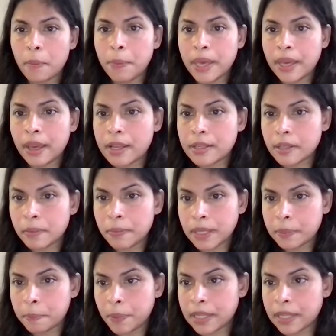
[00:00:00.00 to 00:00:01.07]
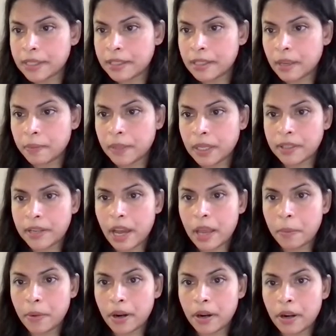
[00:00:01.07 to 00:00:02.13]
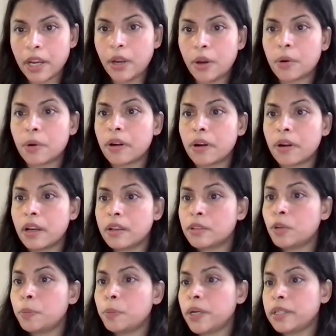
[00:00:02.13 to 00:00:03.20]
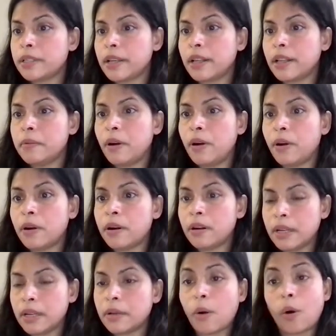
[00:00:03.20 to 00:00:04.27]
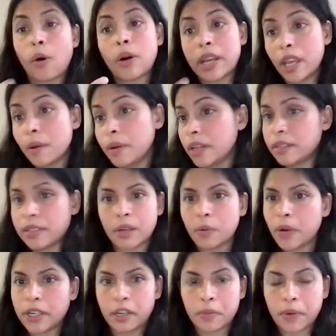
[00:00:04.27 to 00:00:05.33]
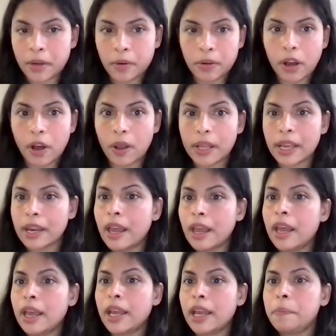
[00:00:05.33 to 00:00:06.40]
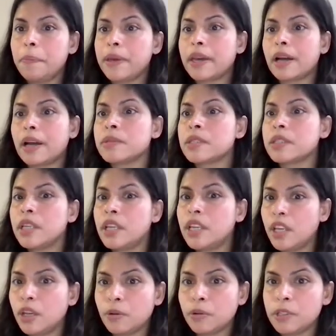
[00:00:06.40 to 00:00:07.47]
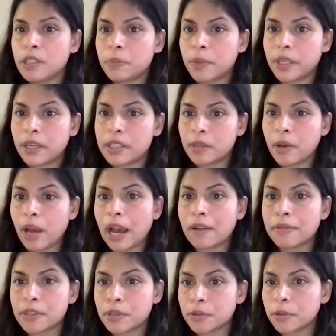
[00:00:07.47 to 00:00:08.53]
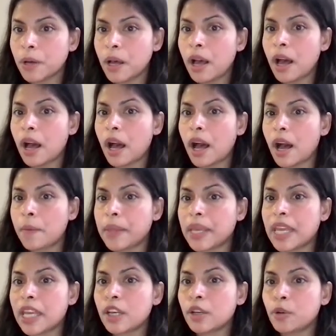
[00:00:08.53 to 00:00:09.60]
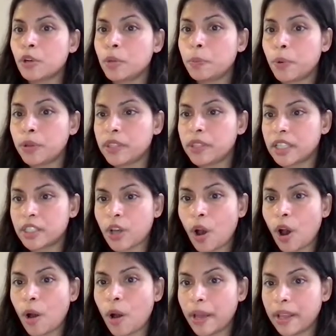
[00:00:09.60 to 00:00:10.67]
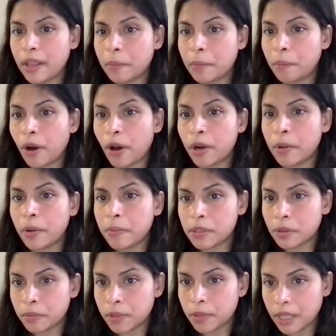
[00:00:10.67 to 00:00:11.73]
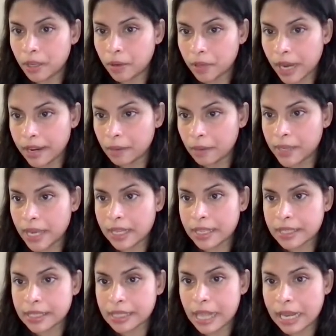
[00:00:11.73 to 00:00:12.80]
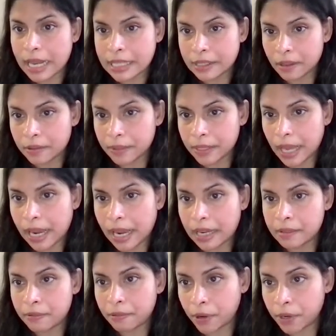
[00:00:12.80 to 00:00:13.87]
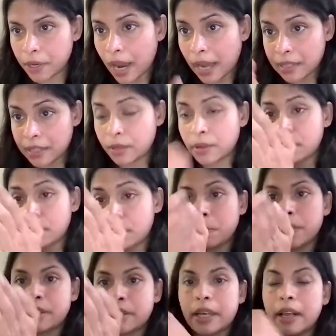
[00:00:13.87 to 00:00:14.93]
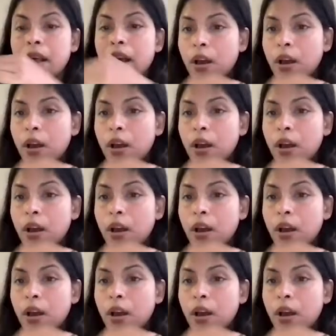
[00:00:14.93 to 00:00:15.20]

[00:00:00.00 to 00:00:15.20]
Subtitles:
because of the presence of the dimer, your supercell or unit cell, whatever you call it, it becomes huge because you have to include both the top and the bottom. So you kind of take a slice of that as your supercell